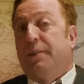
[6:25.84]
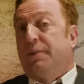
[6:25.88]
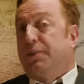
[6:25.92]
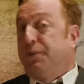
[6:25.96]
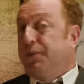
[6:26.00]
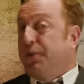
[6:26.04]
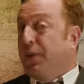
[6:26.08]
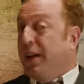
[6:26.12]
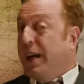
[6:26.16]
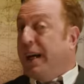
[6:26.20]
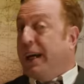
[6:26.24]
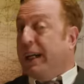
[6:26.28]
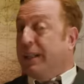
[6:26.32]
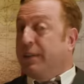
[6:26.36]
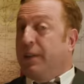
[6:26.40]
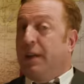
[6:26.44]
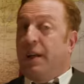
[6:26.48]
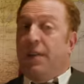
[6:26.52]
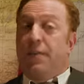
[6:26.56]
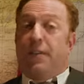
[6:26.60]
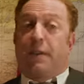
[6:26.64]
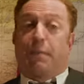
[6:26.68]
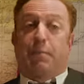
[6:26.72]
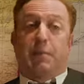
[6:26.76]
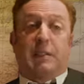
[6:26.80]
In fact,
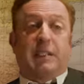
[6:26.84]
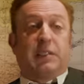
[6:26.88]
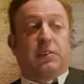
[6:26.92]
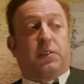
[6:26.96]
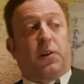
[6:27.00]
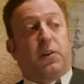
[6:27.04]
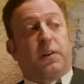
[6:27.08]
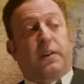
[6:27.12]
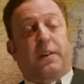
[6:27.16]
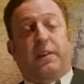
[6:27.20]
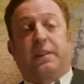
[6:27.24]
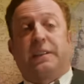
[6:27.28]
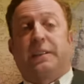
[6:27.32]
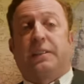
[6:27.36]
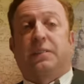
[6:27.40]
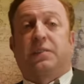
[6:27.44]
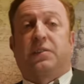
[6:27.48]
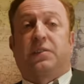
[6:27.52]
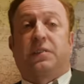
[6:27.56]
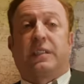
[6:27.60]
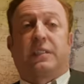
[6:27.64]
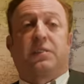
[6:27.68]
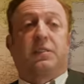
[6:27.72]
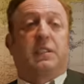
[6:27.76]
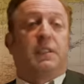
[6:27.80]
the British are cleared
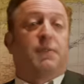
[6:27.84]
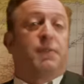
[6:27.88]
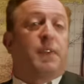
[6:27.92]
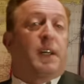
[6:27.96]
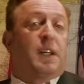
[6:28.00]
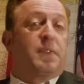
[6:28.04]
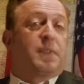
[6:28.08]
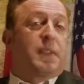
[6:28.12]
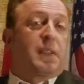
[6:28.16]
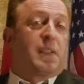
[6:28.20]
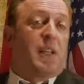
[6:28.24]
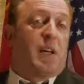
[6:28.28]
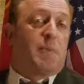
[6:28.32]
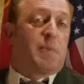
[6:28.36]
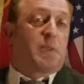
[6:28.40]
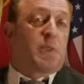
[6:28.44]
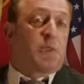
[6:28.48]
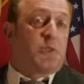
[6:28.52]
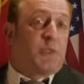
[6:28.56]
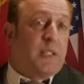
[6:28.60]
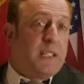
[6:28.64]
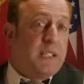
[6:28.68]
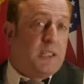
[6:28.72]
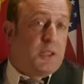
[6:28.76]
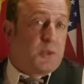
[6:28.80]
65
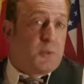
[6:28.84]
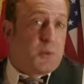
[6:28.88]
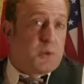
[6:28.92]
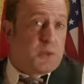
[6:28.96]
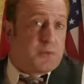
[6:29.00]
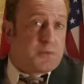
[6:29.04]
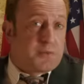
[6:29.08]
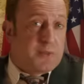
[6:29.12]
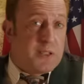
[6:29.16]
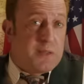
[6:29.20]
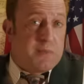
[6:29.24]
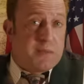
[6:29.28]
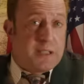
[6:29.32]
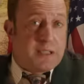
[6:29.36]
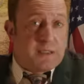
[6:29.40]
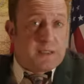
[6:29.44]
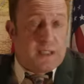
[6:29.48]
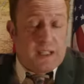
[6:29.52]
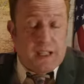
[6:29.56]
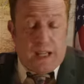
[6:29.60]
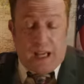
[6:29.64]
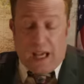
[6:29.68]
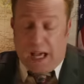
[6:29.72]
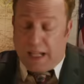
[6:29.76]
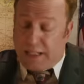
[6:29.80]
kilometers eastward from it,
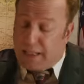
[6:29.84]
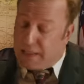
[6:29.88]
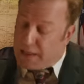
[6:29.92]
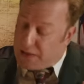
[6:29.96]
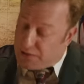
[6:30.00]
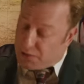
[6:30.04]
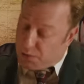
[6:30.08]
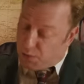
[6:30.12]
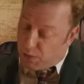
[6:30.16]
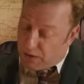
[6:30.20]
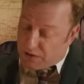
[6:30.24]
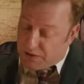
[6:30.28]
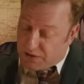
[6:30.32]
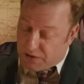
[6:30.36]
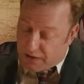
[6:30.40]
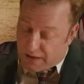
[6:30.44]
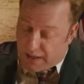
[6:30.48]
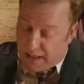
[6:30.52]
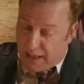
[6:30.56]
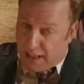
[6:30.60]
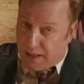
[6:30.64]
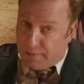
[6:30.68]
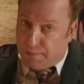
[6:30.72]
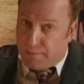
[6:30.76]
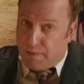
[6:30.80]
and it is once
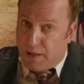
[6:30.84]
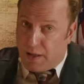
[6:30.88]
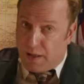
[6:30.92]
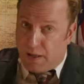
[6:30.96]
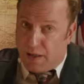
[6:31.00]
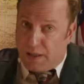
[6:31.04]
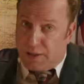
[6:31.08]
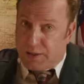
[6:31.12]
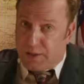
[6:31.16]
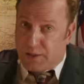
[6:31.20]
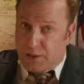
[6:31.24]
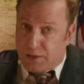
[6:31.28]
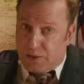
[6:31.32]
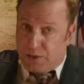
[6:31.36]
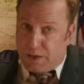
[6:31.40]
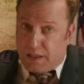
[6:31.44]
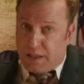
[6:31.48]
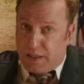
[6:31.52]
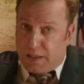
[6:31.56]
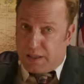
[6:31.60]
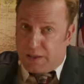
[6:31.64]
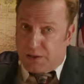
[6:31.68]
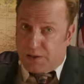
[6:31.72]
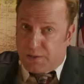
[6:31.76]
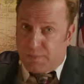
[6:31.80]
again under
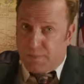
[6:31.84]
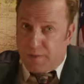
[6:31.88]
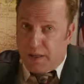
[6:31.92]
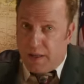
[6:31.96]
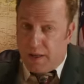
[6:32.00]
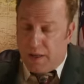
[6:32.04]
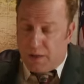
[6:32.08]
siege.